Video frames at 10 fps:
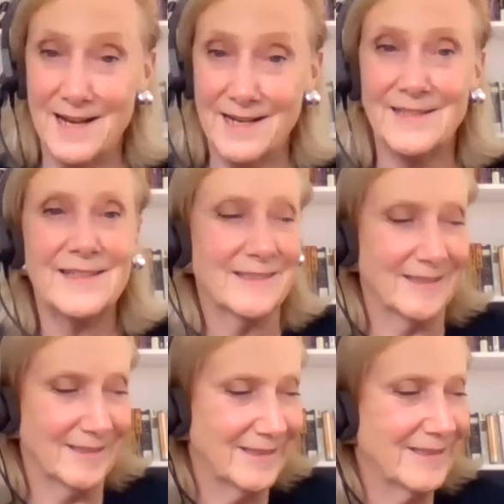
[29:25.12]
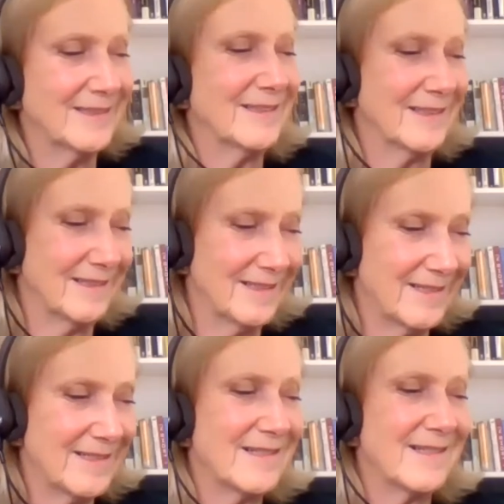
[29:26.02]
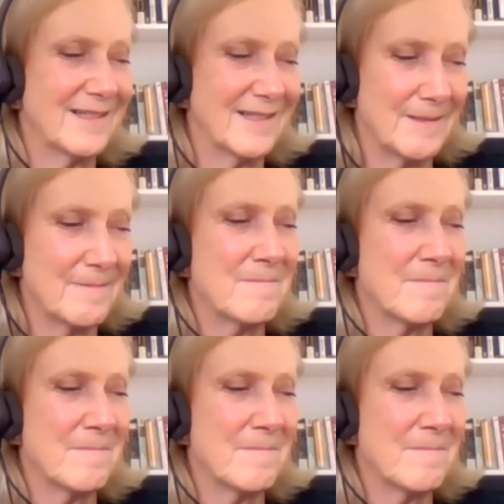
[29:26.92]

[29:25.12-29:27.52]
of an overall certification. I